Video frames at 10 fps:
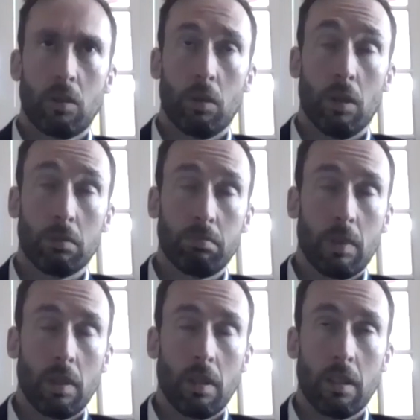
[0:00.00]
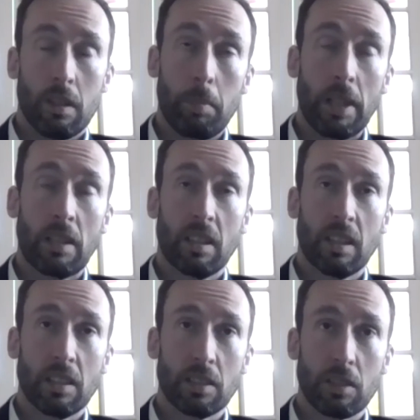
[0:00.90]
well, the big
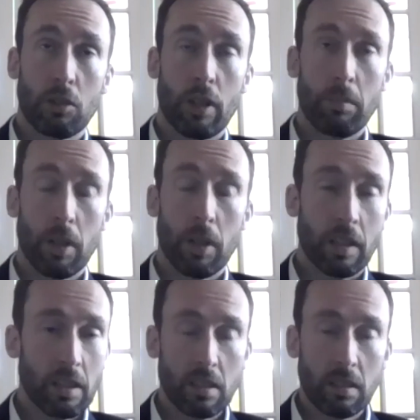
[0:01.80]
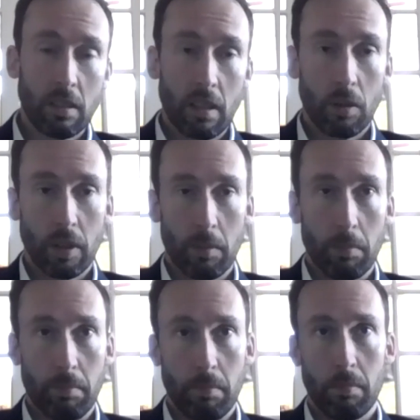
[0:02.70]
thing is the credit markets.
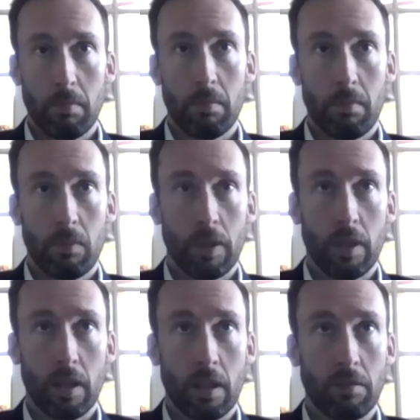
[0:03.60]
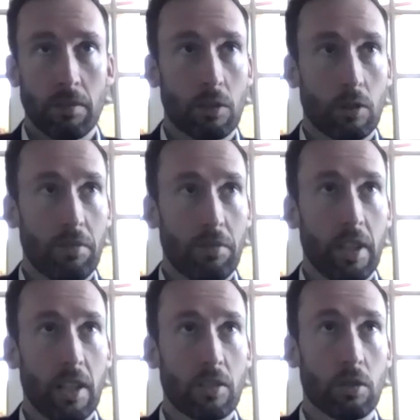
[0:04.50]
When the great
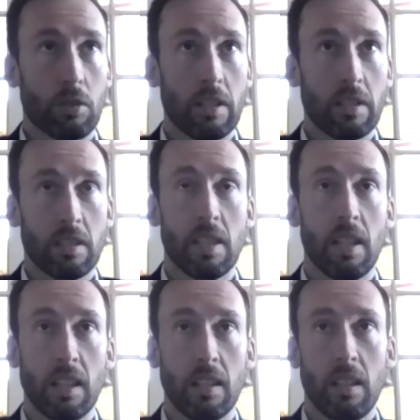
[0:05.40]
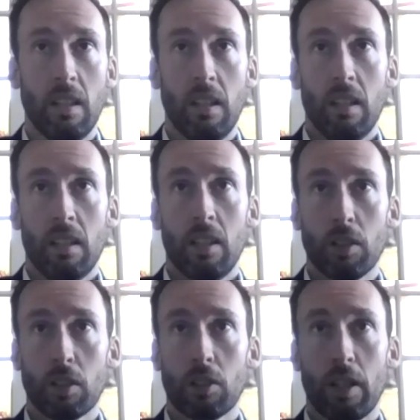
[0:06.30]
financial crisis hit,
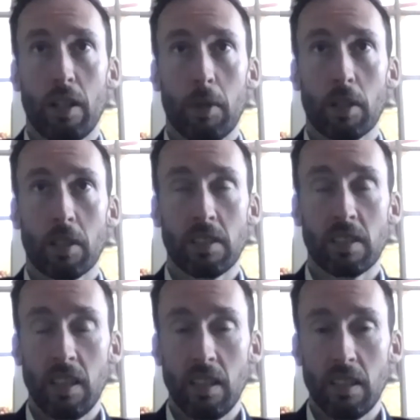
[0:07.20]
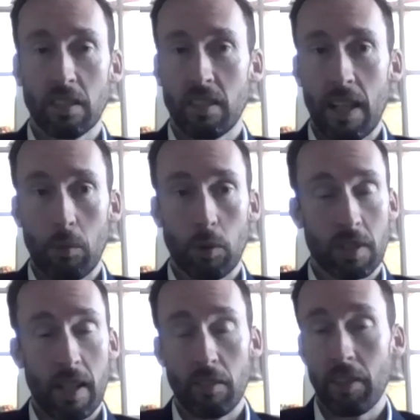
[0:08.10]
the credit market seized, debt was
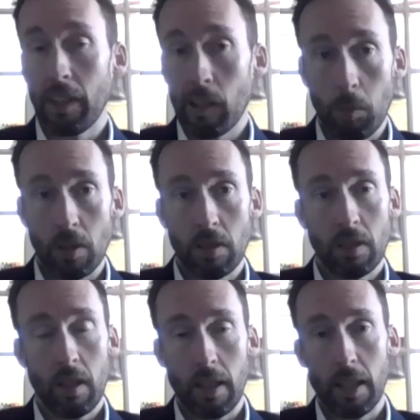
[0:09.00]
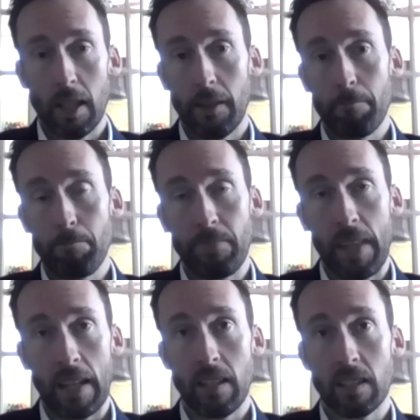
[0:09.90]
not available.
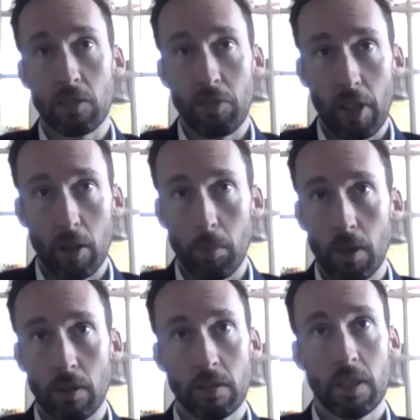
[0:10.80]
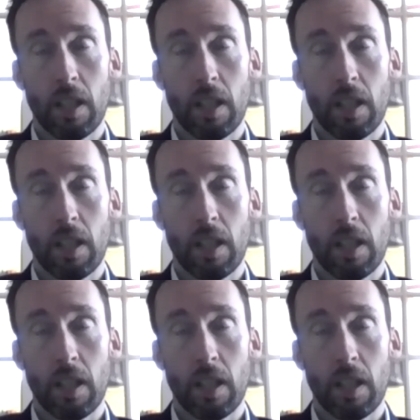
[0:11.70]
Debt is available,